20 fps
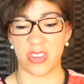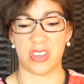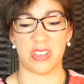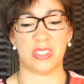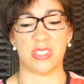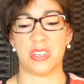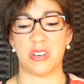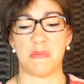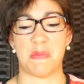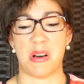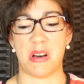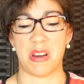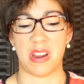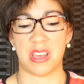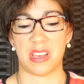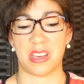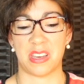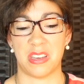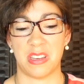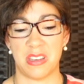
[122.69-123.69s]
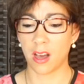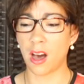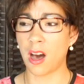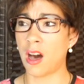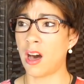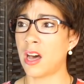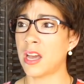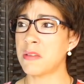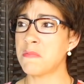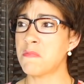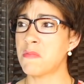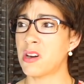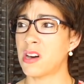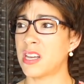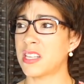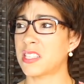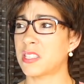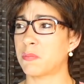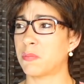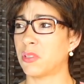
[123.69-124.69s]
is demonic. I
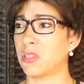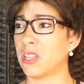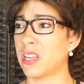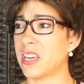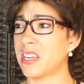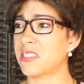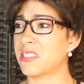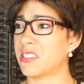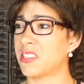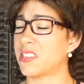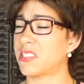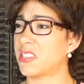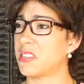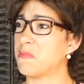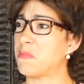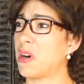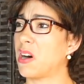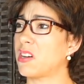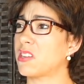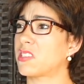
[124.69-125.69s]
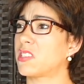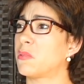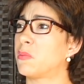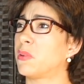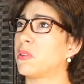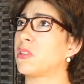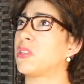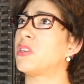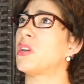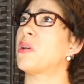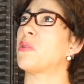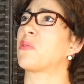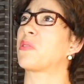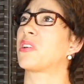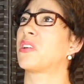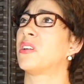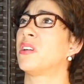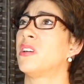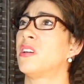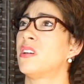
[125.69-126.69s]
must place this impossible
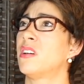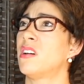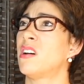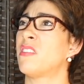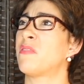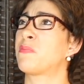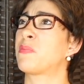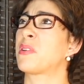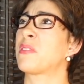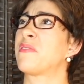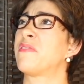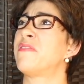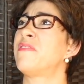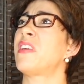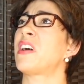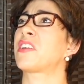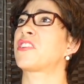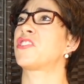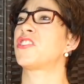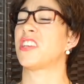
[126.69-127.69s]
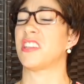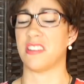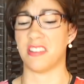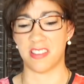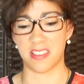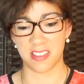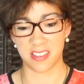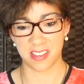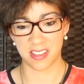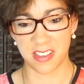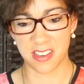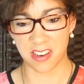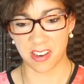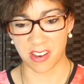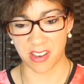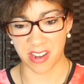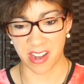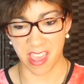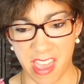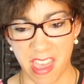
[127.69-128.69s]
yoke of perfection
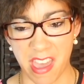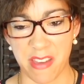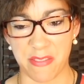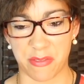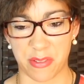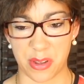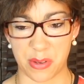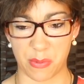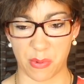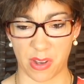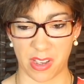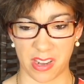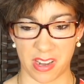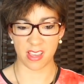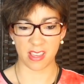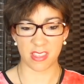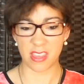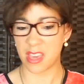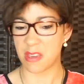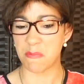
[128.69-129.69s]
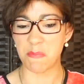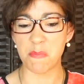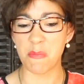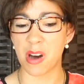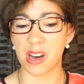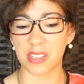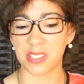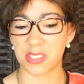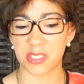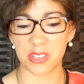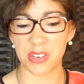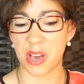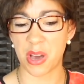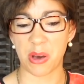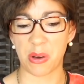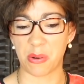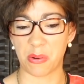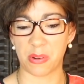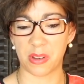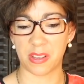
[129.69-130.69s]
on everyone. They must
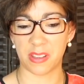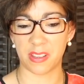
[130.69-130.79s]
know